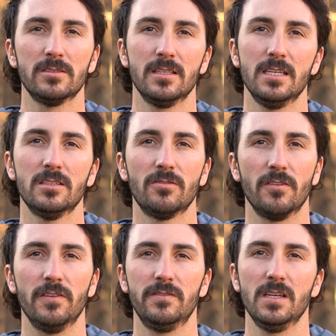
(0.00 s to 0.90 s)
of these for
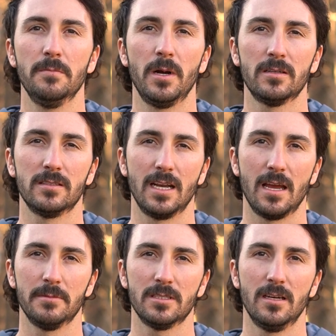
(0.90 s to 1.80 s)
15 bucks on
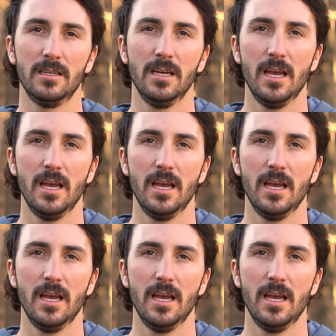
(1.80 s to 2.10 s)
Amazon,